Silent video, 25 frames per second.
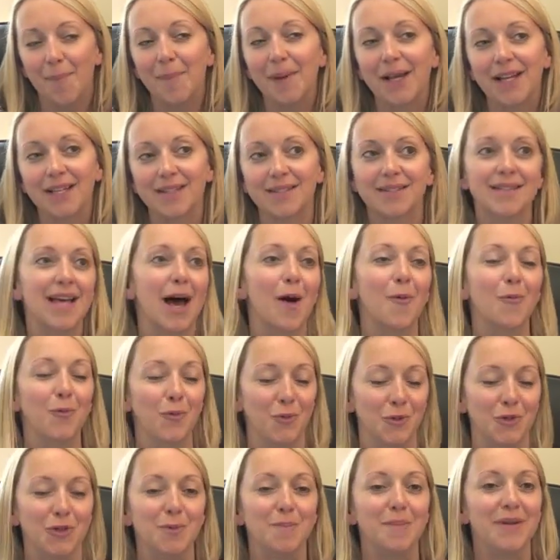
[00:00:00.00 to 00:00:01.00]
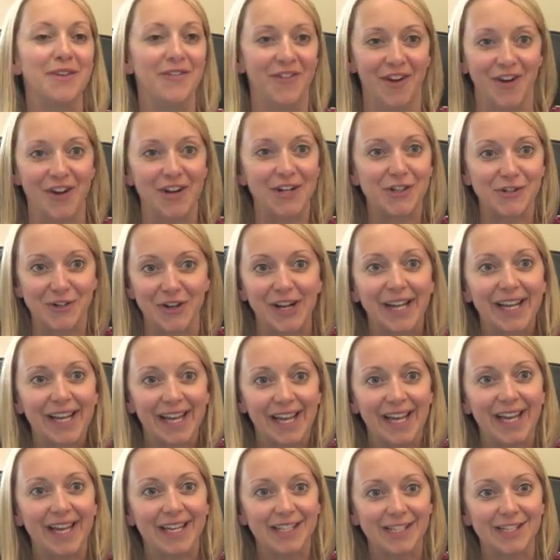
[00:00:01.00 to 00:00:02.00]
because that would be very
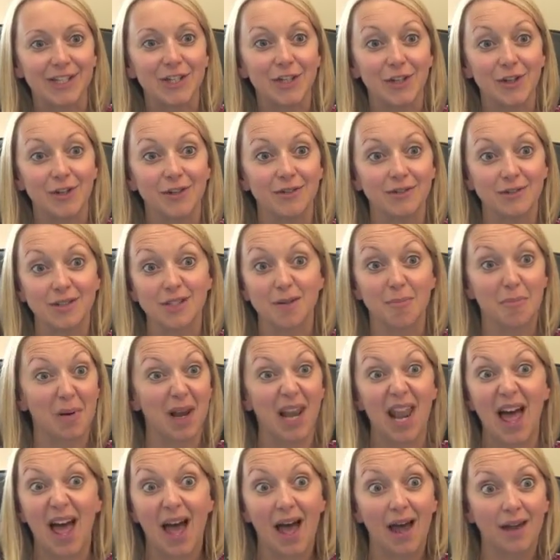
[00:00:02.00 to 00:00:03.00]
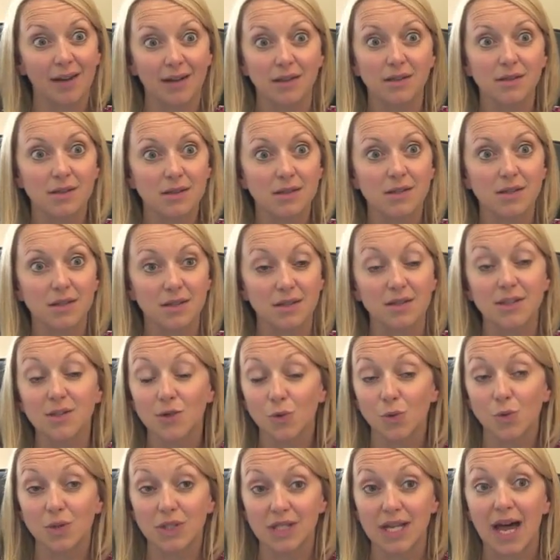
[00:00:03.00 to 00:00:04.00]
tricky to plan and
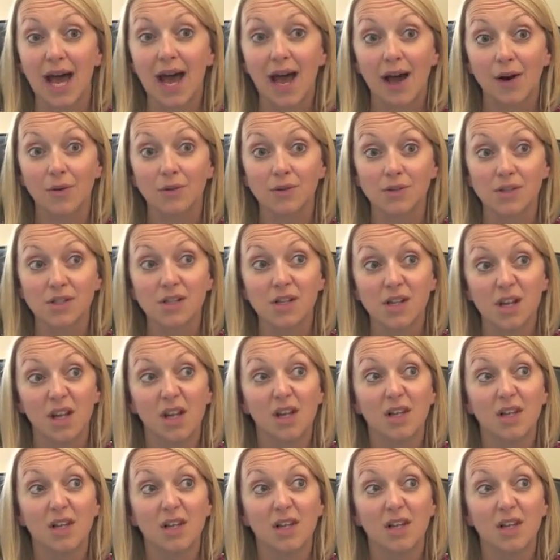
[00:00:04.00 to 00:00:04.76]
sort out.